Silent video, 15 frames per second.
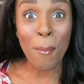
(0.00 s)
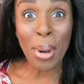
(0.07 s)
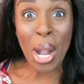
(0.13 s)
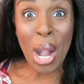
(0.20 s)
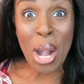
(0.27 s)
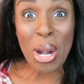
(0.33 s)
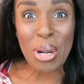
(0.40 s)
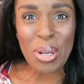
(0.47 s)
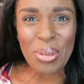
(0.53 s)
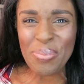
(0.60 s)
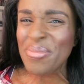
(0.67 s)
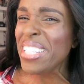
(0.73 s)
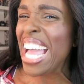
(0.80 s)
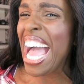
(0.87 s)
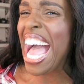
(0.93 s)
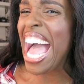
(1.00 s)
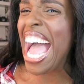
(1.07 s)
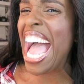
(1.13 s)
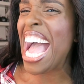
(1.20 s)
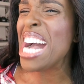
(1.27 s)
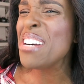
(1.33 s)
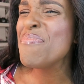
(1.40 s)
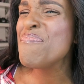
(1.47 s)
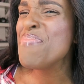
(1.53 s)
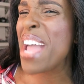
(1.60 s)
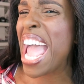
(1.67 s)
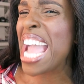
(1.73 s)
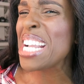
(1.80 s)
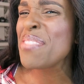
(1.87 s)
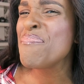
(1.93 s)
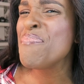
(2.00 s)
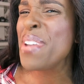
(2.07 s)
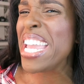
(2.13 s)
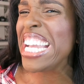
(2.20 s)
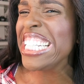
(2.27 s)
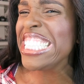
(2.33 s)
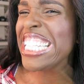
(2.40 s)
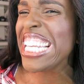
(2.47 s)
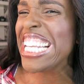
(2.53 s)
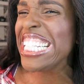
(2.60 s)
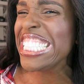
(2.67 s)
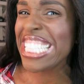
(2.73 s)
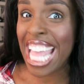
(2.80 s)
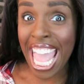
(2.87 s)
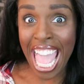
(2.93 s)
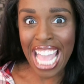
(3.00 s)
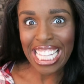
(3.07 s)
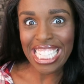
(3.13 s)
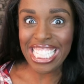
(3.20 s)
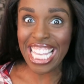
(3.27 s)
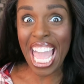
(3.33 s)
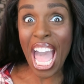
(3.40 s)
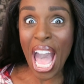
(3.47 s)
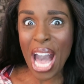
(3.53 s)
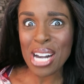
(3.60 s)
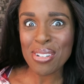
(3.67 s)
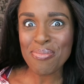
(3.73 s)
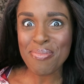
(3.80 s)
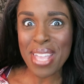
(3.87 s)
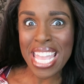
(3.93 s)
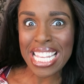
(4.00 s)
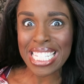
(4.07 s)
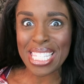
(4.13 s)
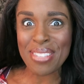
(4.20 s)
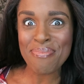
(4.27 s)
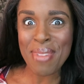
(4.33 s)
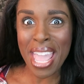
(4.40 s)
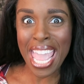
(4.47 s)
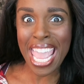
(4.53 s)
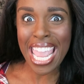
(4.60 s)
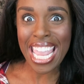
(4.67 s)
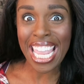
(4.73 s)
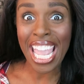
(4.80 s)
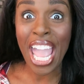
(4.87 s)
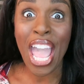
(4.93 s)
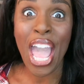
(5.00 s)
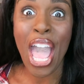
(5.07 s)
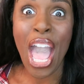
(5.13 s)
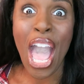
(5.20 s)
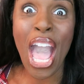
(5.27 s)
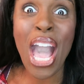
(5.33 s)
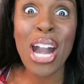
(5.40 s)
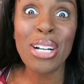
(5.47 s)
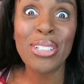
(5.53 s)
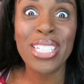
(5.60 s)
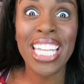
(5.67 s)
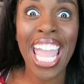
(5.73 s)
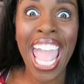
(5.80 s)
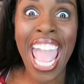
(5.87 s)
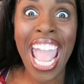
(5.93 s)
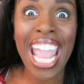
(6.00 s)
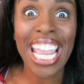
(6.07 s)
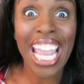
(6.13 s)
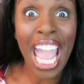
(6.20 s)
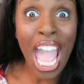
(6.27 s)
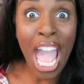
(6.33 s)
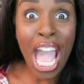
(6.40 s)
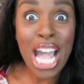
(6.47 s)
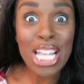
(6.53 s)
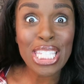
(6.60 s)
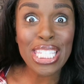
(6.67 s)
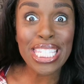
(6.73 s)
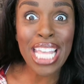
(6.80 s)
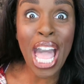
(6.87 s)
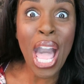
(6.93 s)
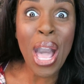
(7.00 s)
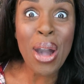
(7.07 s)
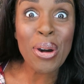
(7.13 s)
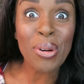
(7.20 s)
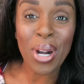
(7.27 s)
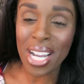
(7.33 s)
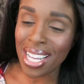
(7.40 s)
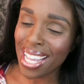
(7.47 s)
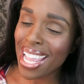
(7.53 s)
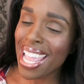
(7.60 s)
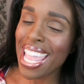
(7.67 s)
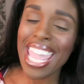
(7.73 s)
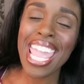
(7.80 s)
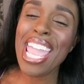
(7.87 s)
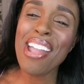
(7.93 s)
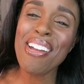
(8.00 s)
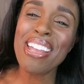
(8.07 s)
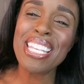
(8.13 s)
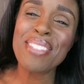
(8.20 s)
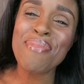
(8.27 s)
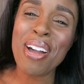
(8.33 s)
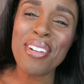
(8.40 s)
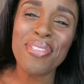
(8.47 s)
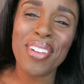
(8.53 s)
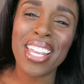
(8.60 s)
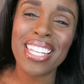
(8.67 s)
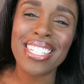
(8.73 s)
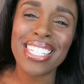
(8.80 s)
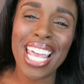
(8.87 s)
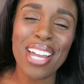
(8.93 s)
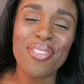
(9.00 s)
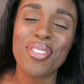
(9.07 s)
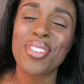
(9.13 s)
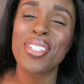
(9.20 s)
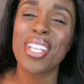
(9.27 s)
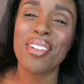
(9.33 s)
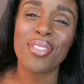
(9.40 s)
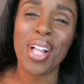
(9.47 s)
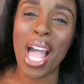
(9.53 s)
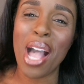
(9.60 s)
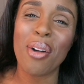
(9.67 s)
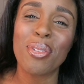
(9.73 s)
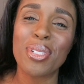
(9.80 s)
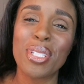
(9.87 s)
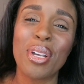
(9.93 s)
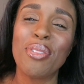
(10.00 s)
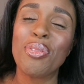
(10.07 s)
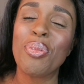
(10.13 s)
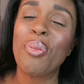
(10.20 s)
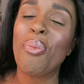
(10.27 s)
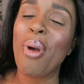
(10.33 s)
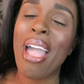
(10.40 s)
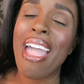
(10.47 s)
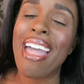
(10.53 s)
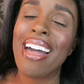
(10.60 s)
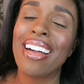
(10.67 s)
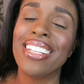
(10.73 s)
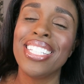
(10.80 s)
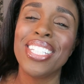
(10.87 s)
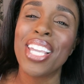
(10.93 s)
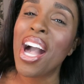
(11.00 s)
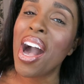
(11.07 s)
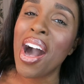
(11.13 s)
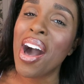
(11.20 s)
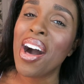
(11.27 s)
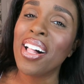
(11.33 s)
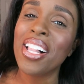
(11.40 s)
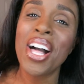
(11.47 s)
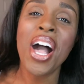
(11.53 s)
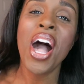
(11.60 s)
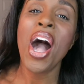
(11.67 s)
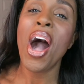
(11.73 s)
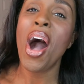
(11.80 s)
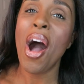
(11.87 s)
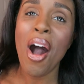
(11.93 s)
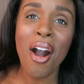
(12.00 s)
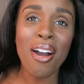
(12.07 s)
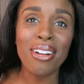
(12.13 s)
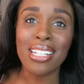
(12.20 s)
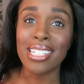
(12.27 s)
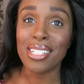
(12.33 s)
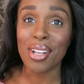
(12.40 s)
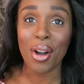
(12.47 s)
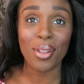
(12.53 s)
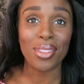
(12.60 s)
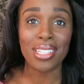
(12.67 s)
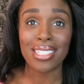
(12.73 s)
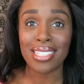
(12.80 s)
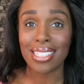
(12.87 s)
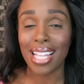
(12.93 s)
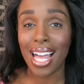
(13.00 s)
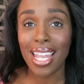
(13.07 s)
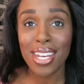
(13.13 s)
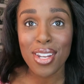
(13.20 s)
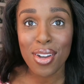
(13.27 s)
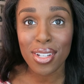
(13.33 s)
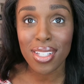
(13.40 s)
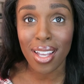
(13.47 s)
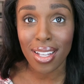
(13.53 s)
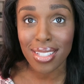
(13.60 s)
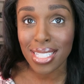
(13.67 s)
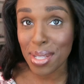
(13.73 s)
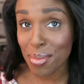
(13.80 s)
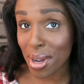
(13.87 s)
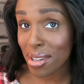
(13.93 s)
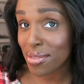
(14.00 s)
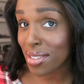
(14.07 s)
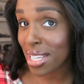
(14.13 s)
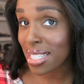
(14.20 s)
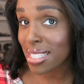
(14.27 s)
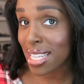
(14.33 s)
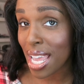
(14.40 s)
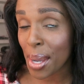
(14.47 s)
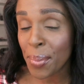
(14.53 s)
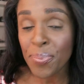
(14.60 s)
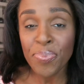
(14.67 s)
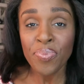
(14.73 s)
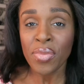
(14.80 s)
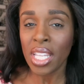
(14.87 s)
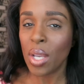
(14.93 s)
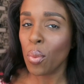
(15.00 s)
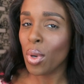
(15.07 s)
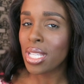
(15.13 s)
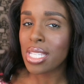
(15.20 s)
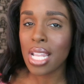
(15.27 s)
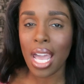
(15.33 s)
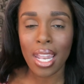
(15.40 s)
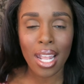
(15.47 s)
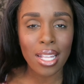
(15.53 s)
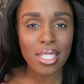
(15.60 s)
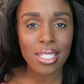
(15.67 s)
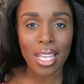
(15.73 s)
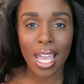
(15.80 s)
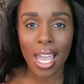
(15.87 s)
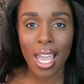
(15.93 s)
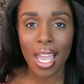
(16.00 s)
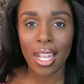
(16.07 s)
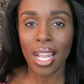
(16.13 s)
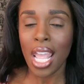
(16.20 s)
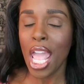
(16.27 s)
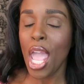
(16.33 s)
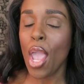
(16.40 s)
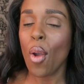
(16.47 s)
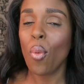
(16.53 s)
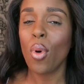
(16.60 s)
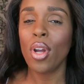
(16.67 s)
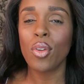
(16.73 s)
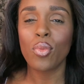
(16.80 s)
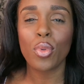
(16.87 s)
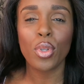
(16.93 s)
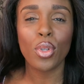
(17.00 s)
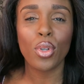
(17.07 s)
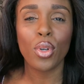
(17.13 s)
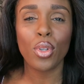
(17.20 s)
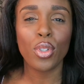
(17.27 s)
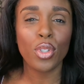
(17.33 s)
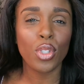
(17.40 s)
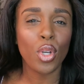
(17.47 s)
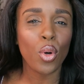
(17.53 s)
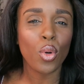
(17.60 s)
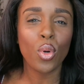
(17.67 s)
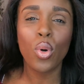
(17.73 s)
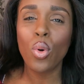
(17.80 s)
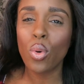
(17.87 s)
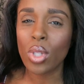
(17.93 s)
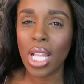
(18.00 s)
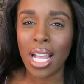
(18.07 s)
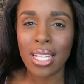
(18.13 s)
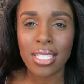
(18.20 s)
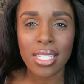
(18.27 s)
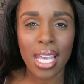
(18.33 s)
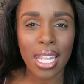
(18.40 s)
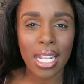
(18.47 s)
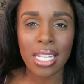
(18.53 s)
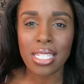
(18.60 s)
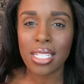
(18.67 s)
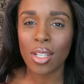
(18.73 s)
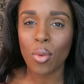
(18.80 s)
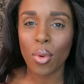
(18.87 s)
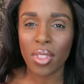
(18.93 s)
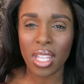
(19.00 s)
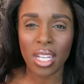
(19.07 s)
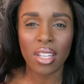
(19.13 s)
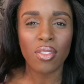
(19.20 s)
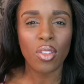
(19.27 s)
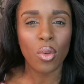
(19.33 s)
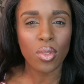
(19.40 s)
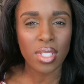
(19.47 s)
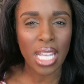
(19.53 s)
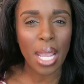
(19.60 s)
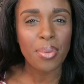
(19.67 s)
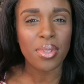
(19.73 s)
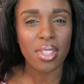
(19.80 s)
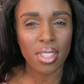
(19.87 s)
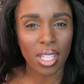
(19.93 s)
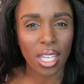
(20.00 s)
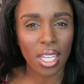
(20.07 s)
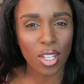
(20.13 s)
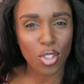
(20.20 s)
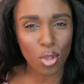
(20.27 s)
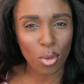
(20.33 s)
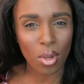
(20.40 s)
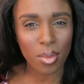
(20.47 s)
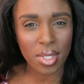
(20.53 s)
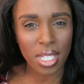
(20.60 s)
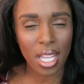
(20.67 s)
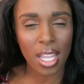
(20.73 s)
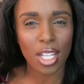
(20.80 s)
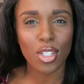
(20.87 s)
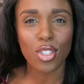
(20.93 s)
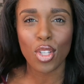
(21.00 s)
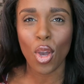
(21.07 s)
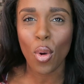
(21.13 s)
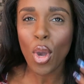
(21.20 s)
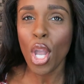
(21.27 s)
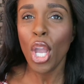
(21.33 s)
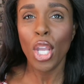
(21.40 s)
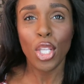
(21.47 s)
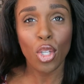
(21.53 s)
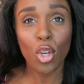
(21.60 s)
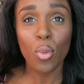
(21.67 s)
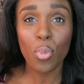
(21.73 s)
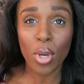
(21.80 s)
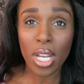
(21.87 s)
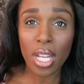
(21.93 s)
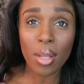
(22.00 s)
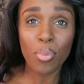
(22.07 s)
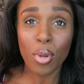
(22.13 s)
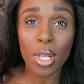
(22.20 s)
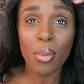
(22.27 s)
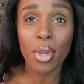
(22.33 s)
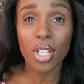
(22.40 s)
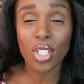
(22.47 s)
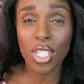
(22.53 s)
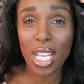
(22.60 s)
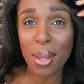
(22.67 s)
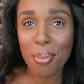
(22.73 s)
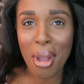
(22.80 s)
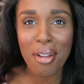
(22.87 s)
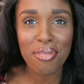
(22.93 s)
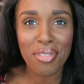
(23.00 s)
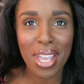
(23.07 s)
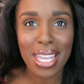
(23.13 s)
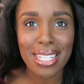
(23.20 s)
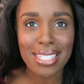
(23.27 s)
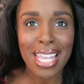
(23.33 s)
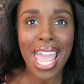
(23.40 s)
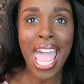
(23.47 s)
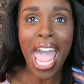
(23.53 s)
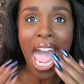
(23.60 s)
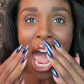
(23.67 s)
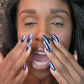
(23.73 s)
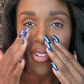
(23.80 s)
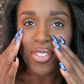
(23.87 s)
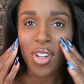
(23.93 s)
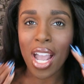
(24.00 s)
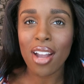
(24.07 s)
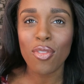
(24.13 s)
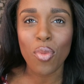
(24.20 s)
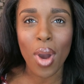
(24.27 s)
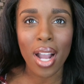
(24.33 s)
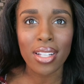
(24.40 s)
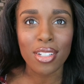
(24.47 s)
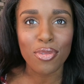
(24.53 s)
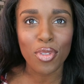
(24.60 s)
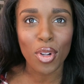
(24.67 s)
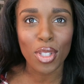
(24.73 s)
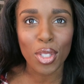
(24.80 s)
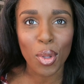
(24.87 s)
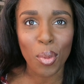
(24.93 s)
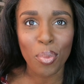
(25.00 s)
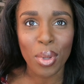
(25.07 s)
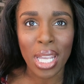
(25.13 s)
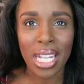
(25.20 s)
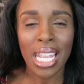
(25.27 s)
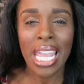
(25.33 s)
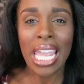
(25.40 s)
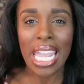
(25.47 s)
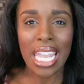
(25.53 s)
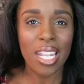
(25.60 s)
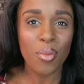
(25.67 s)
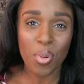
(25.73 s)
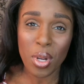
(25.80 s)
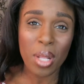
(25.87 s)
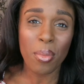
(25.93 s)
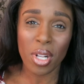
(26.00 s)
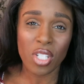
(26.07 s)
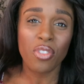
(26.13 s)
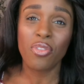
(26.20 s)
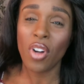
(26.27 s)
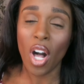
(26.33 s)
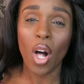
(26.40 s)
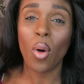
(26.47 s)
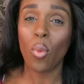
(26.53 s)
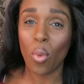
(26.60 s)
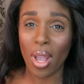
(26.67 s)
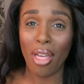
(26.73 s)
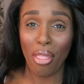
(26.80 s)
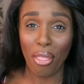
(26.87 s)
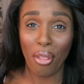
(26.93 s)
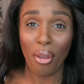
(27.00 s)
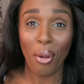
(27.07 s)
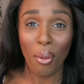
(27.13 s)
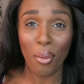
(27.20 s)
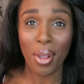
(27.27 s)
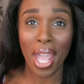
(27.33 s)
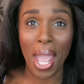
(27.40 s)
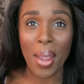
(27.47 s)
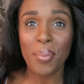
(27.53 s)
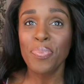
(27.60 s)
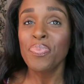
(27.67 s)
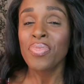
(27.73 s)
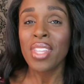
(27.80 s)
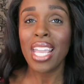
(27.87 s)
Boom! I'm back, bitches! Y'all miss me? Okay. So, here is my face after several hours of wear. Y'all already know the deal. I know y'all see my face. Now, it wasn't hot outside. It wasn't real, you know, cool outside. I didn't deal with any of those types of things. You know what I'm saying? So you pretty, pretty much seeing my face after I've rocked it for a little bit in pretty much fall weather, okay?